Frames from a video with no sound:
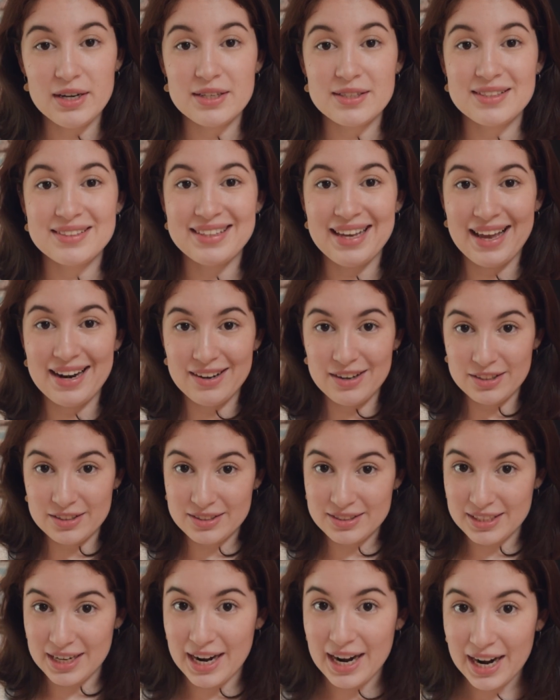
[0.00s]
set a
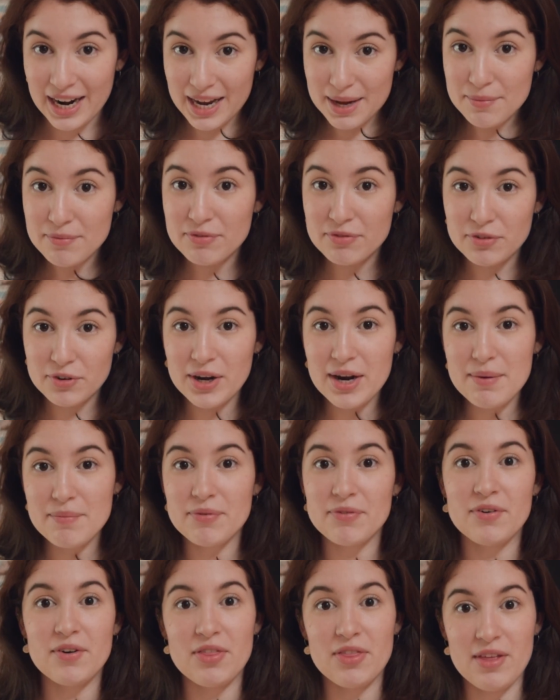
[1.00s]
time frame
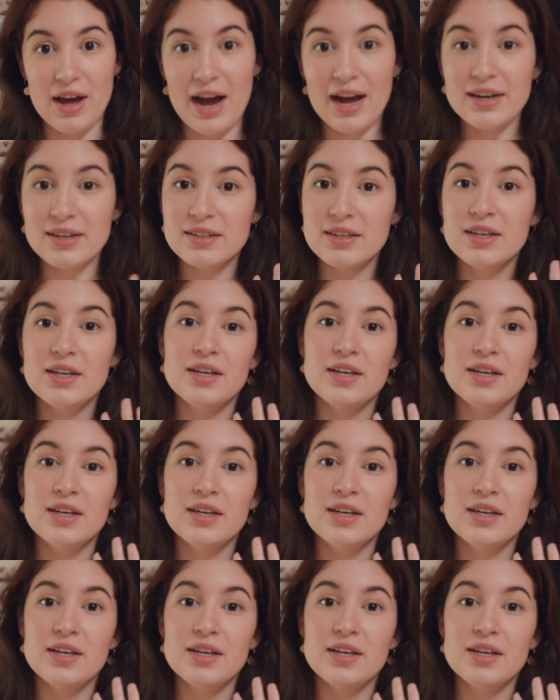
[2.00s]
for that,